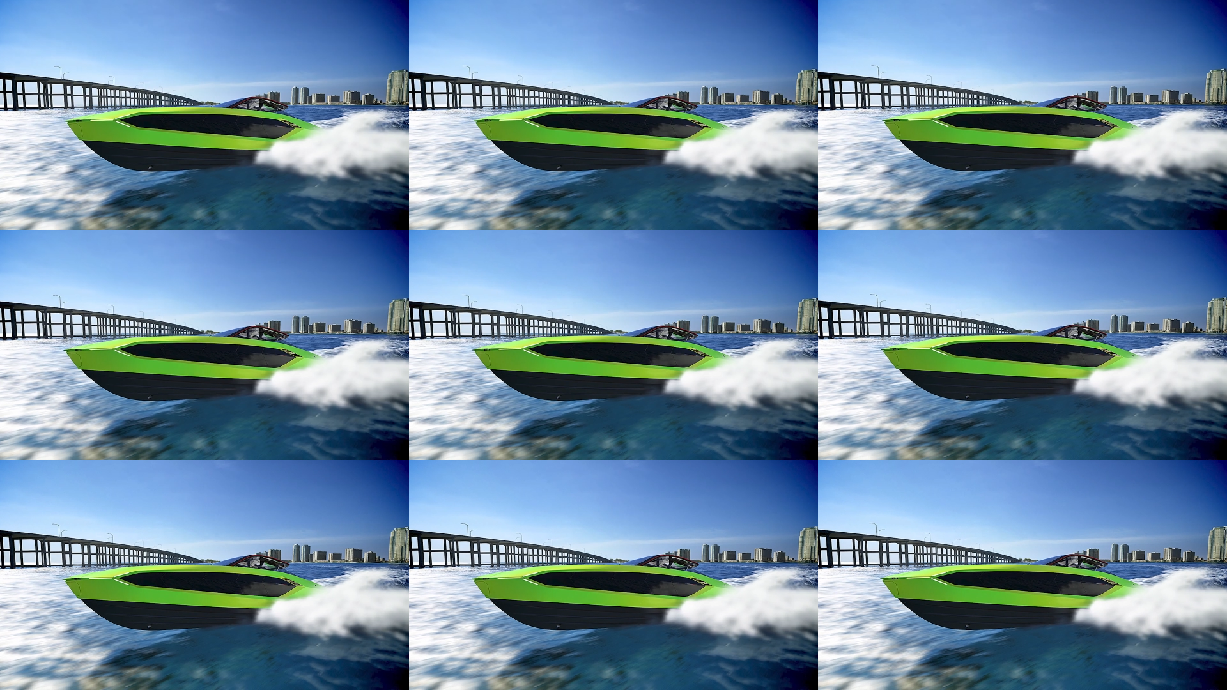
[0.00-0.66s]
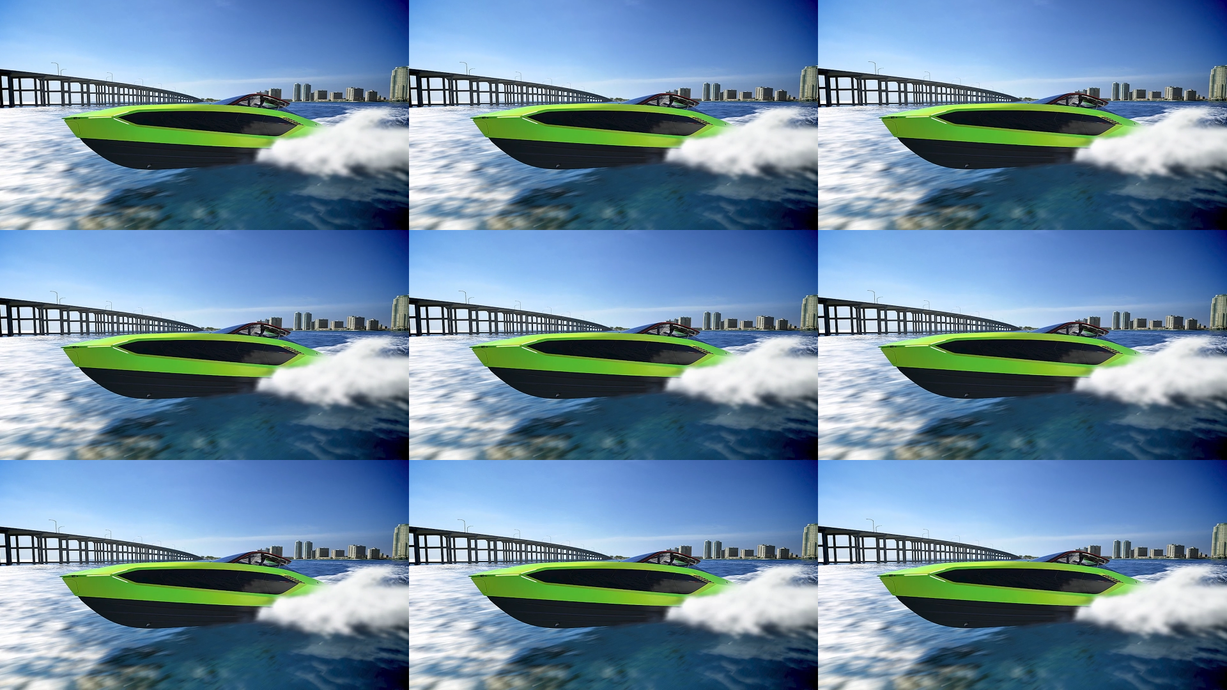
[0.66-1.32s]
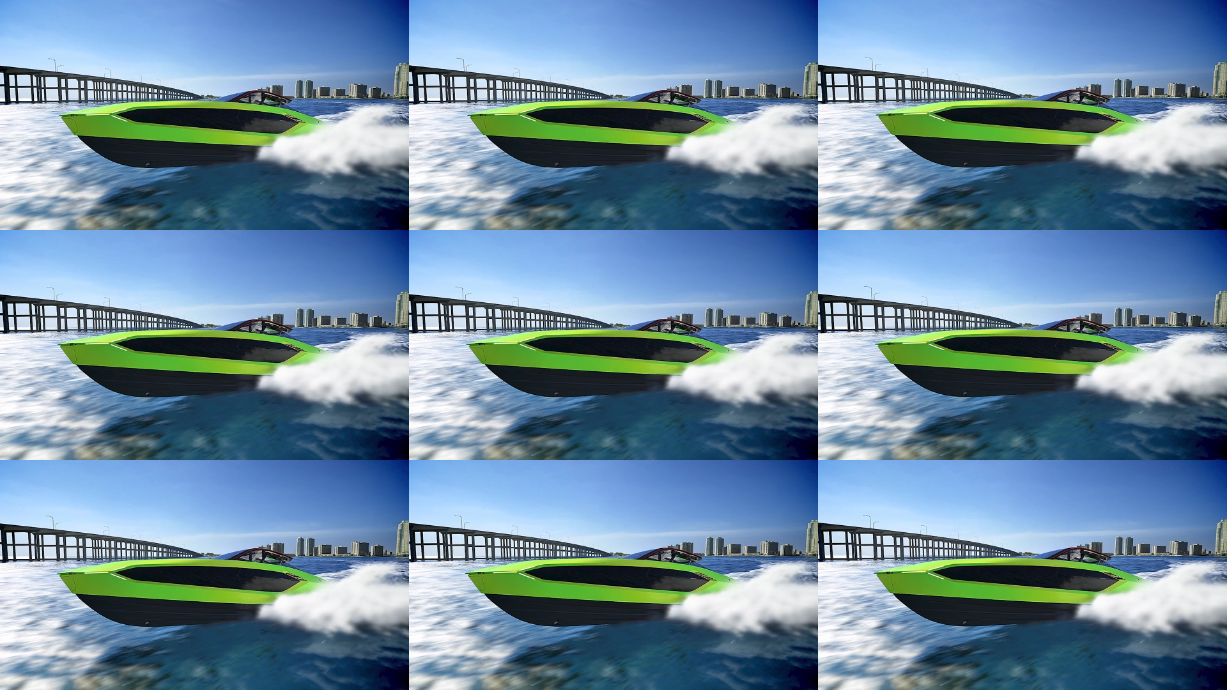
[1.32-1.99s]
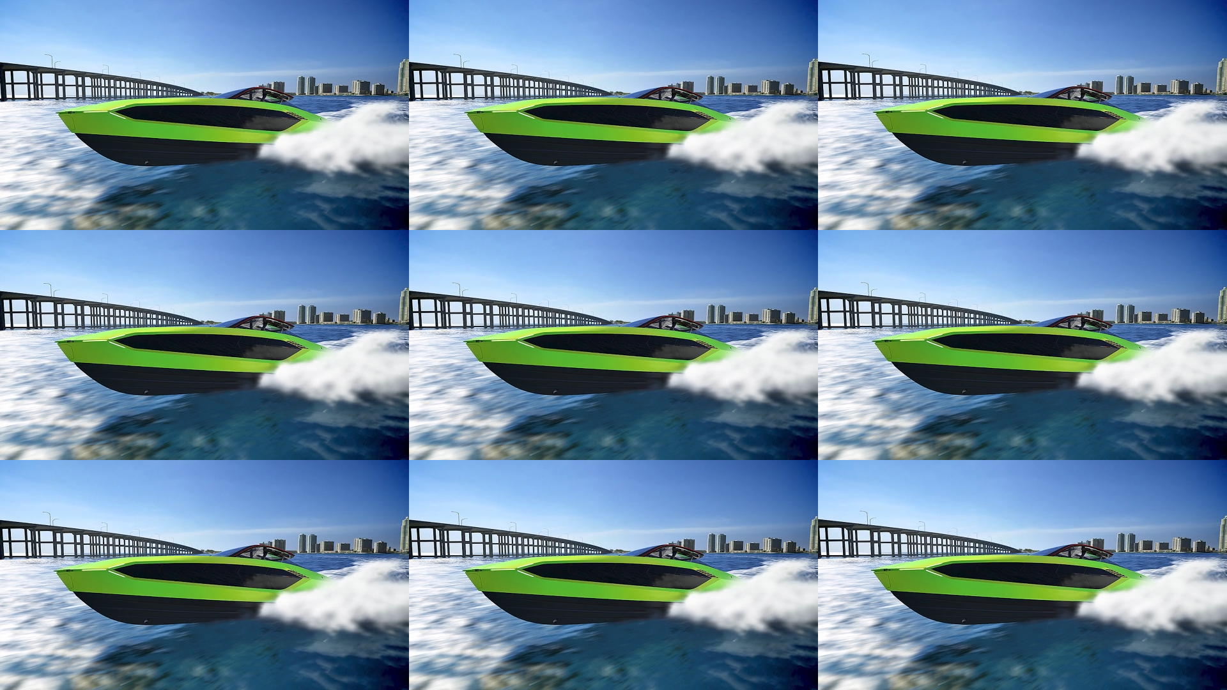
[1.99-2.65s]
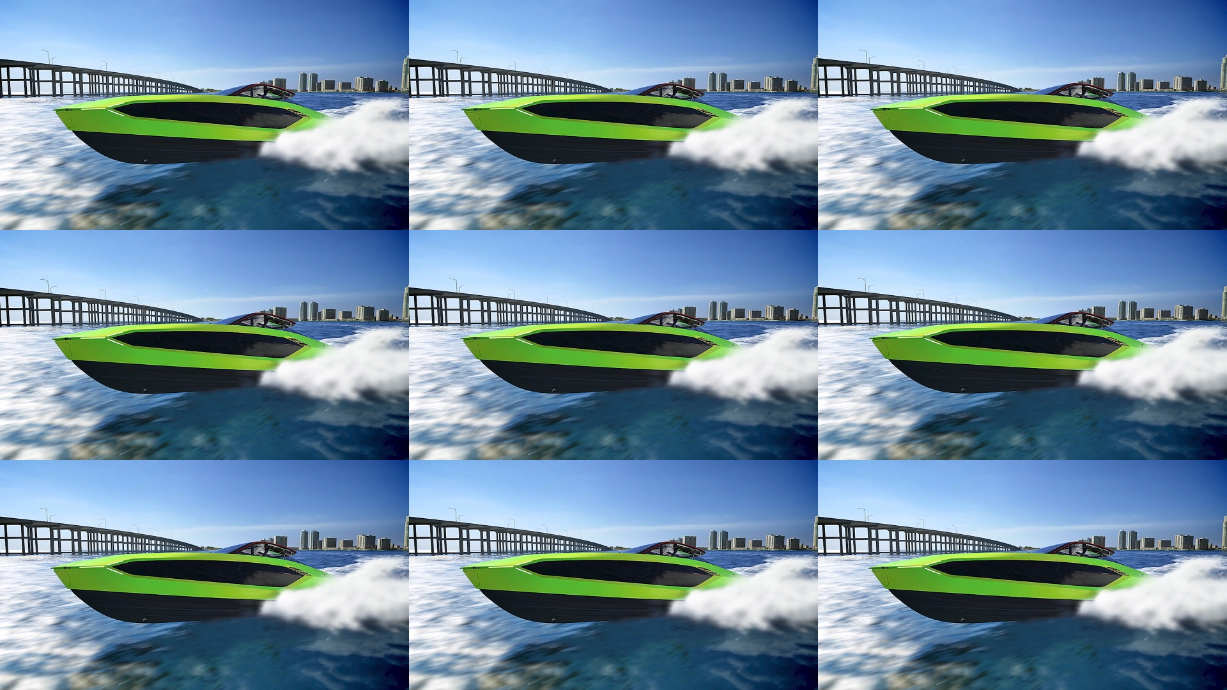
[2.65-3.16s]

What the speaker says: No face is visible, so there are no lips to read.